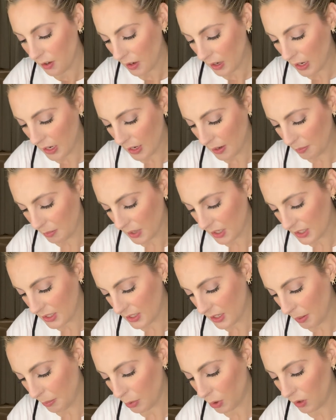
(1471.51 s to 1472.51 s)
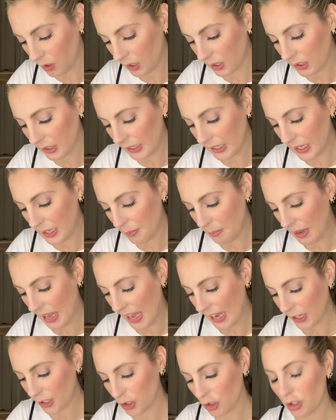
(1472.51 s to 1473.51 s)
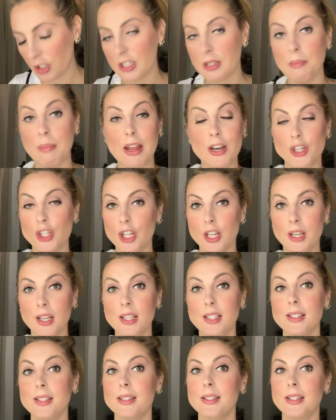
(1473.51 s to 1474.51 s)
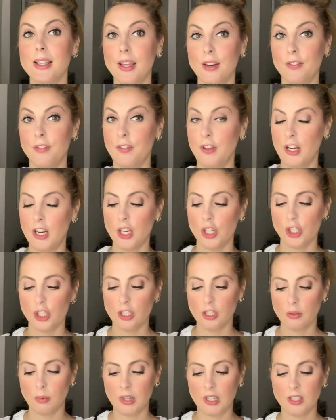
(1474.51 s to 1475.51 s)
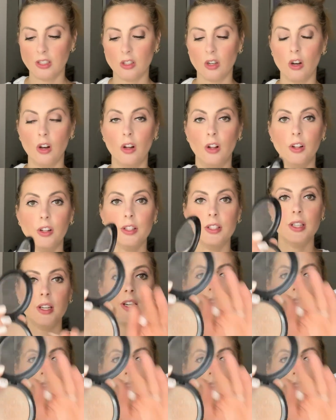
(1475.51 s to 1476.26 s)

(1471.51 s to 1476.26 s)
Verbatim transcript: Um, Double Gleam Extra Dimension Skinfinish is what it's called.